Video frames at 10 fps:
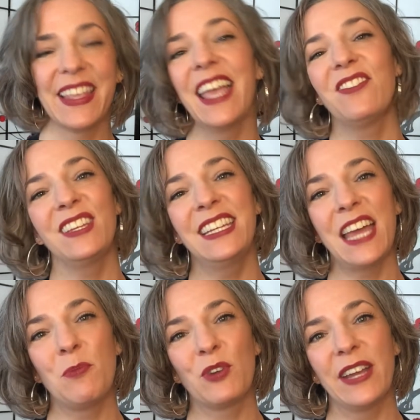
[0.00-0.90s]
If you need
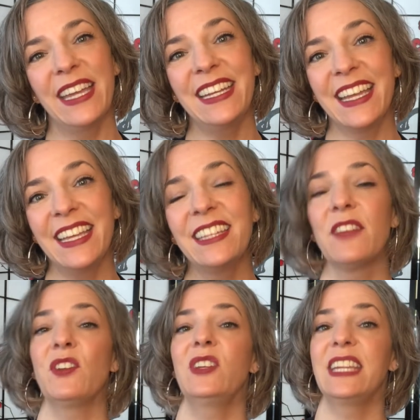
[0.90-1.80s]
help creating it,
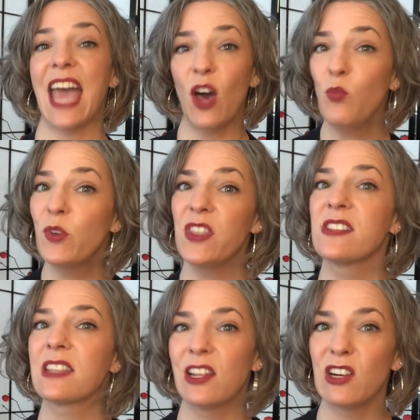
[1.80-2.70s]
if you need help with this
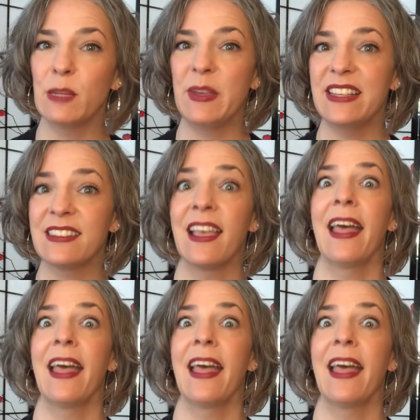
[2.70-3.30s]
clarity piece,